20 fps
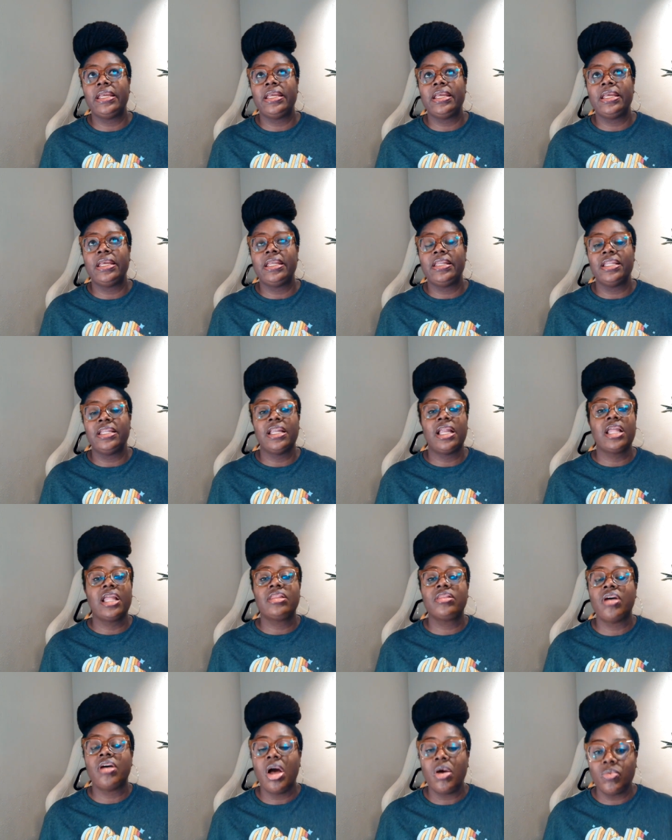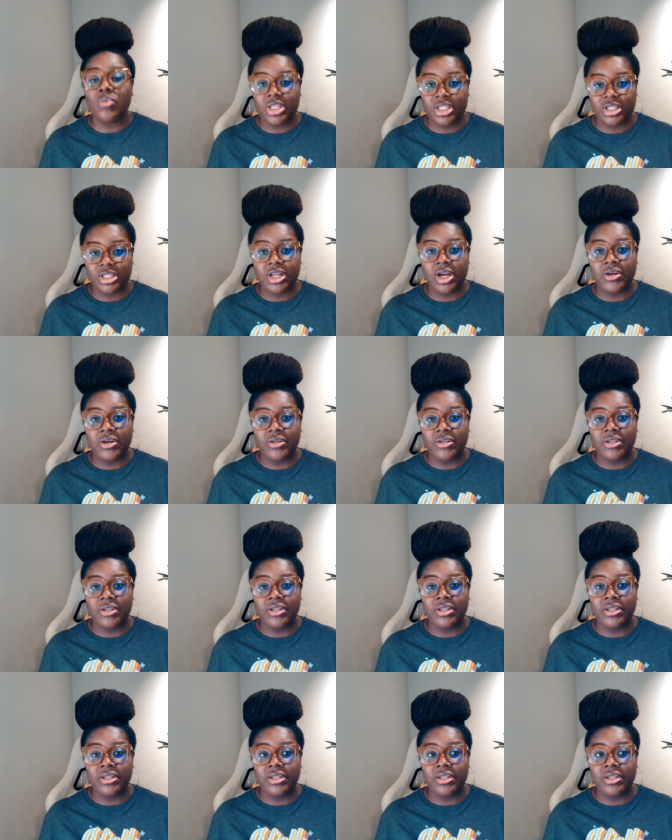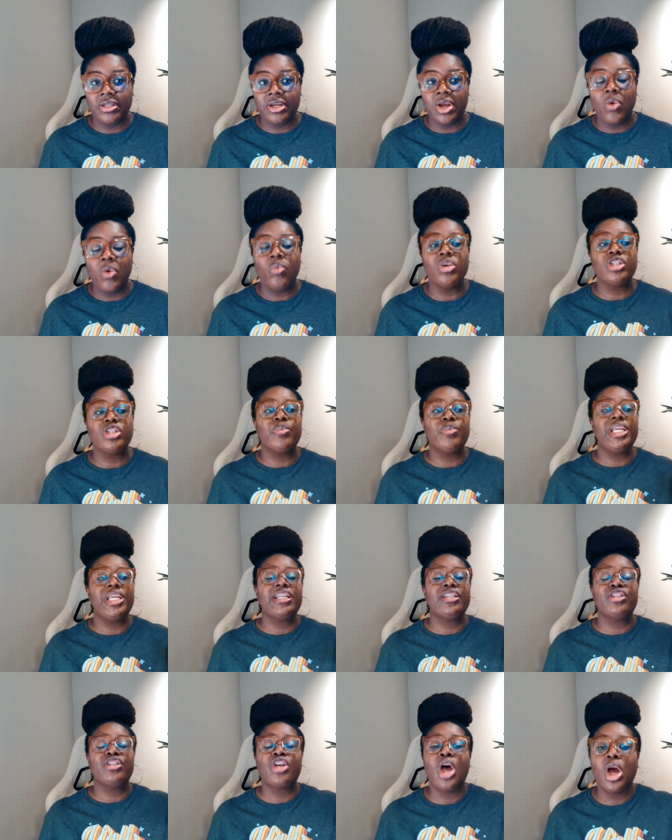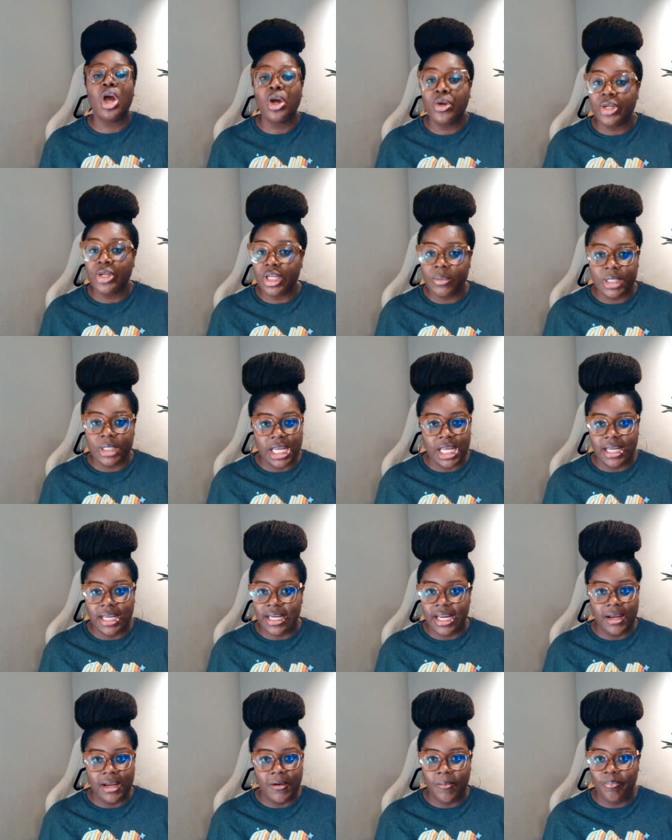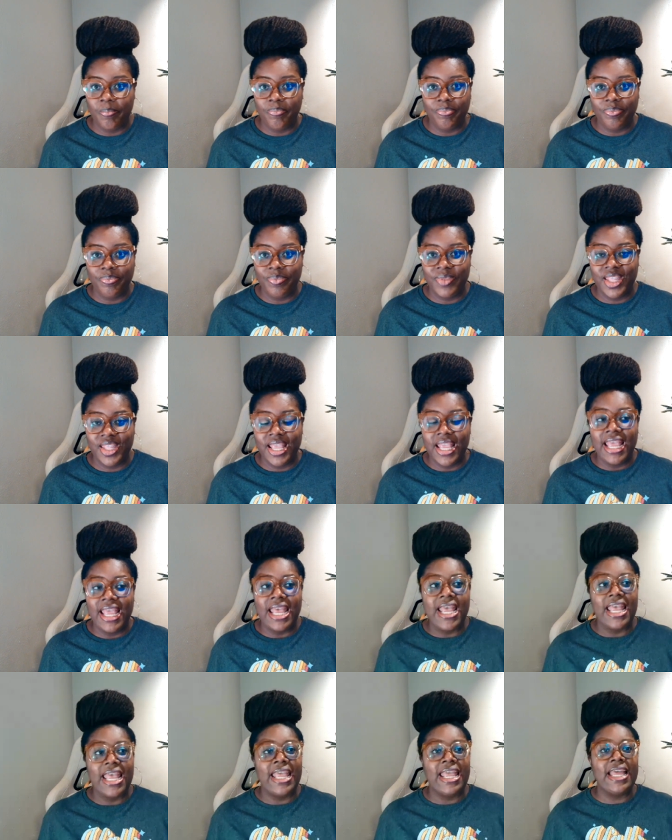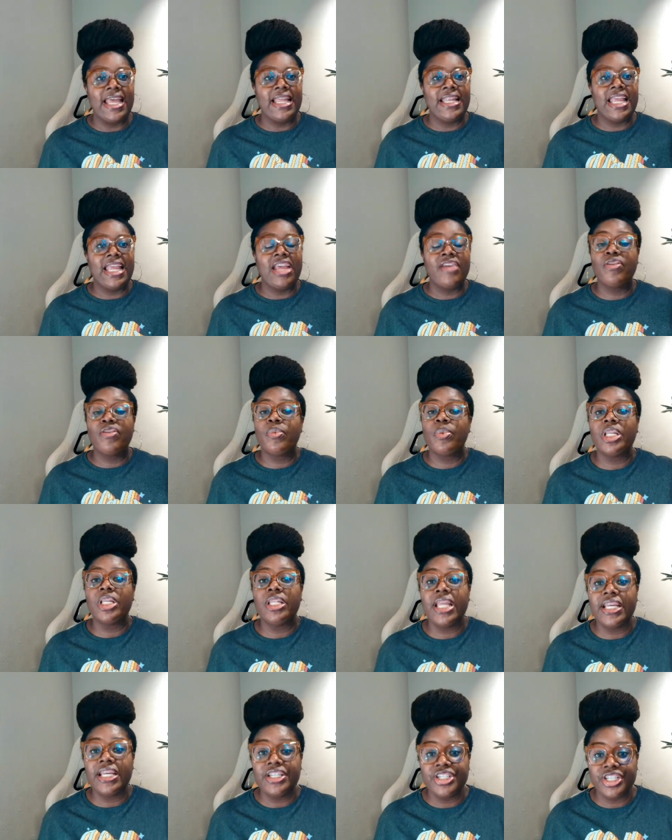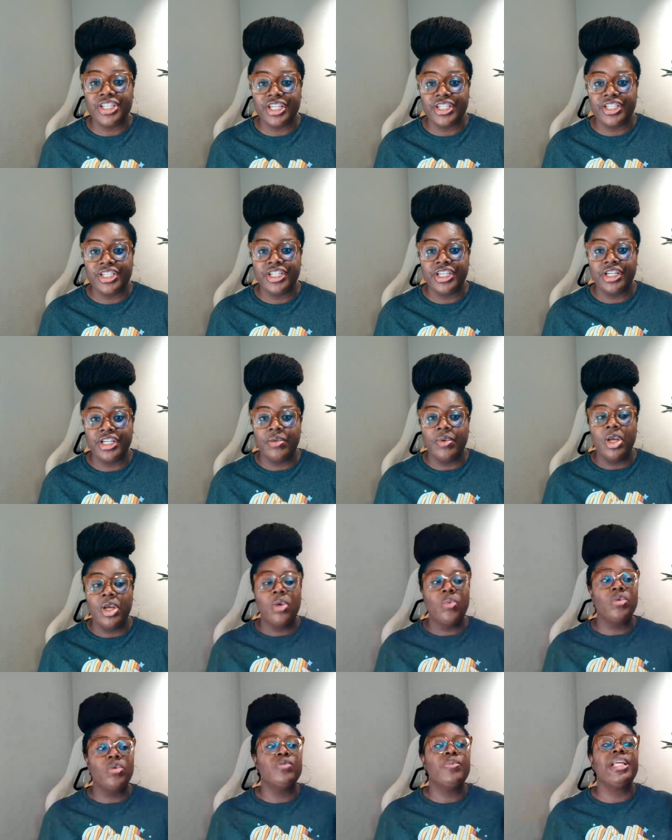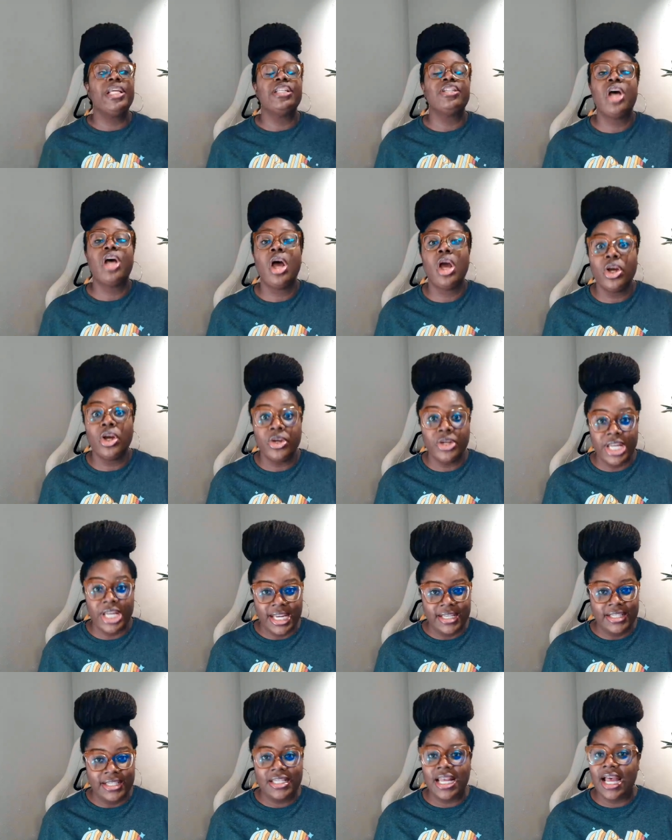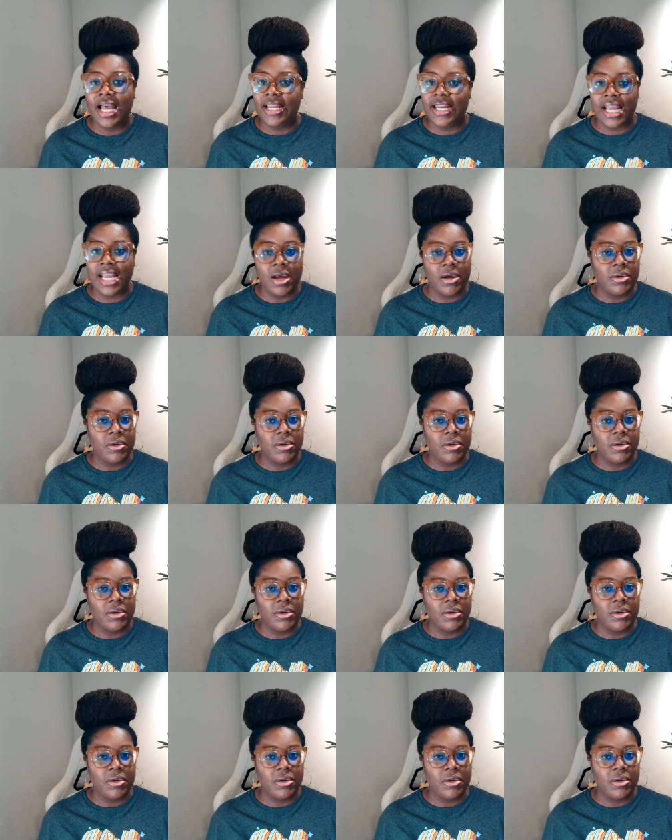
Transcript: that I thought was certain was being turned upside down. And every relationship was being turned inside out.